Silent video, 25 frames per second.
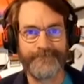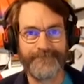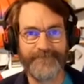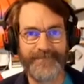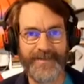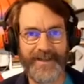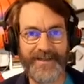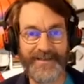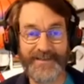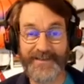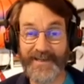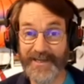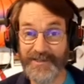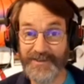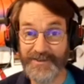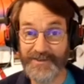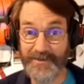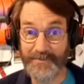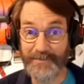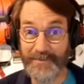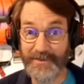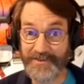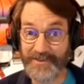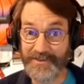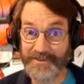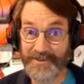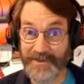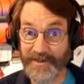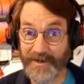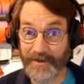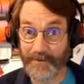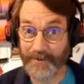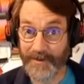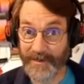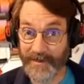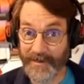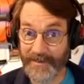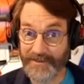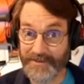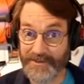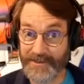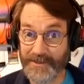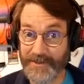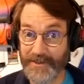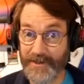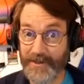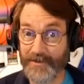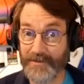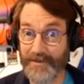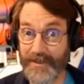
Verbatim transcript: In case you missed it, I want to let you know